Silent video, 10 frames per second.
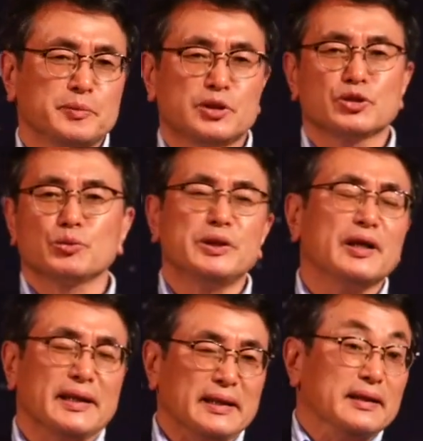because we
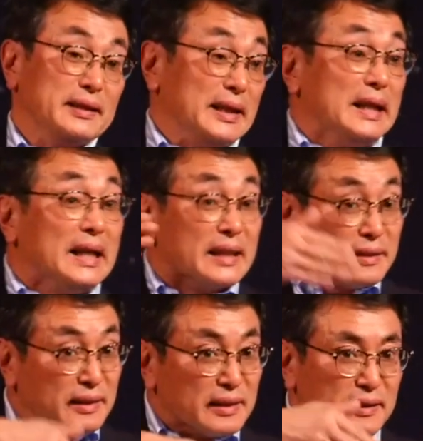are in the
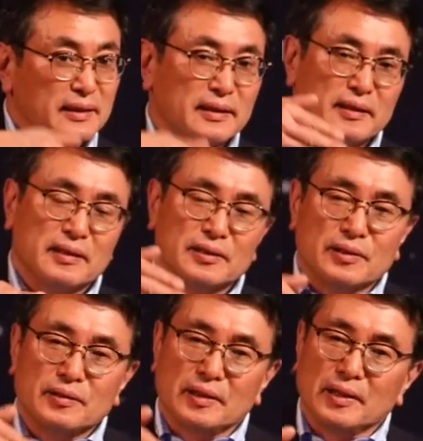inland,
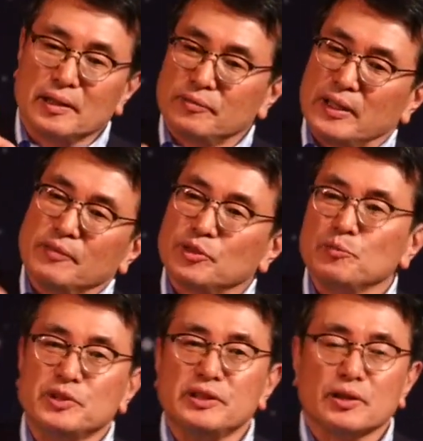uh, far
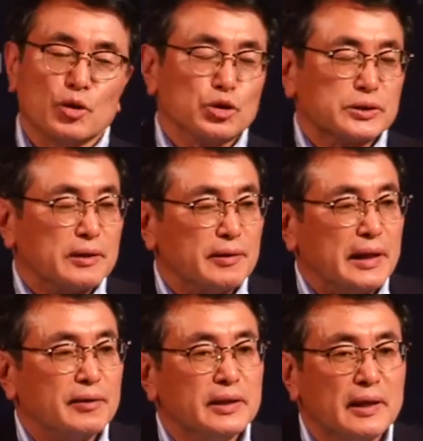from the coastal
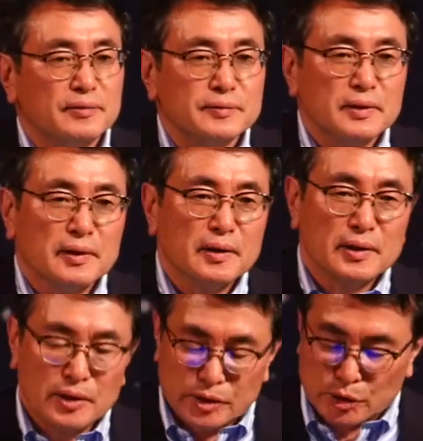area.
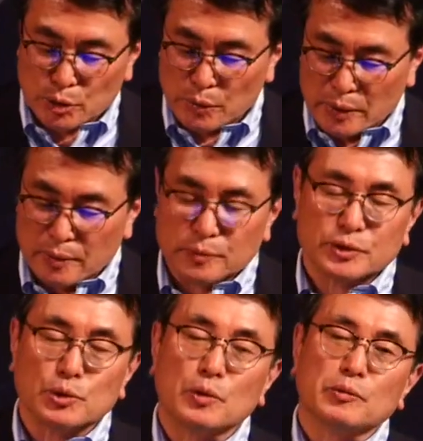So, uh,
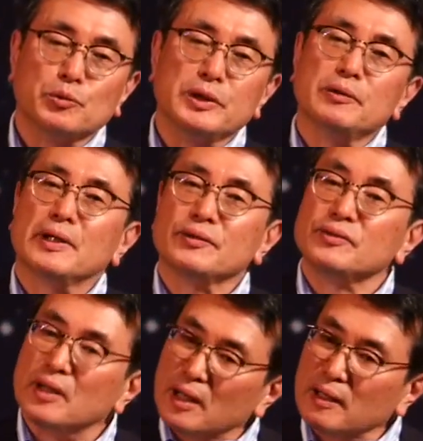so we were
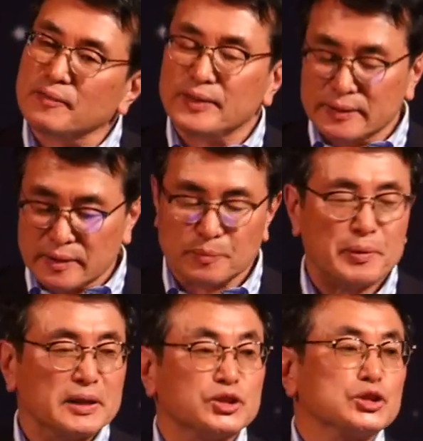not affected
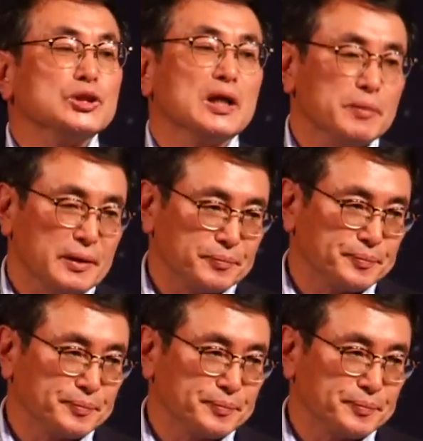by tsunami